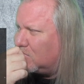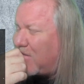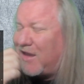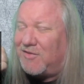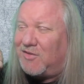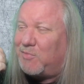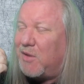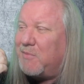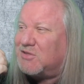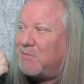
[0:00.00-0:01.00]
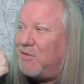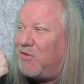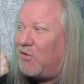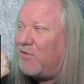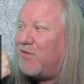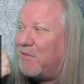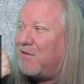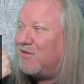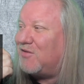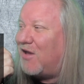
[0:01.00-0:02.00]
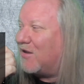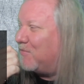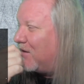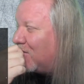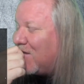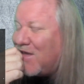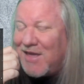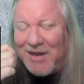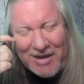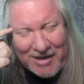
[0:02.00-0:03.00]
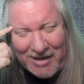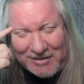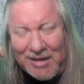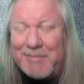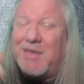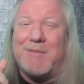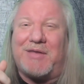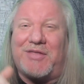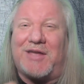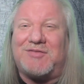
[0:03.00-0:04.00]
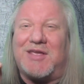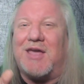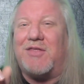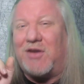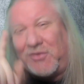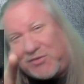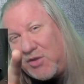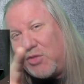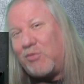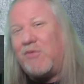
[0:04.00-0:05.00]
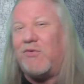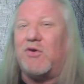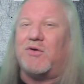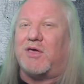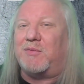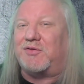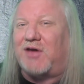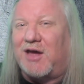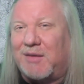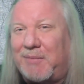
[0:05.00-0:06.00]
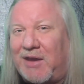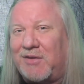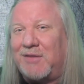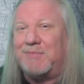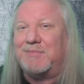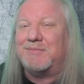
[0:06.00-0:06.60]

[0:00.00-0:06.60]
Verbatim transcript: because that's pretty much gonna be the only thing I'm gonna talk about. Let me get my thoughts together. I'll see you in the review, and we'll talk about it.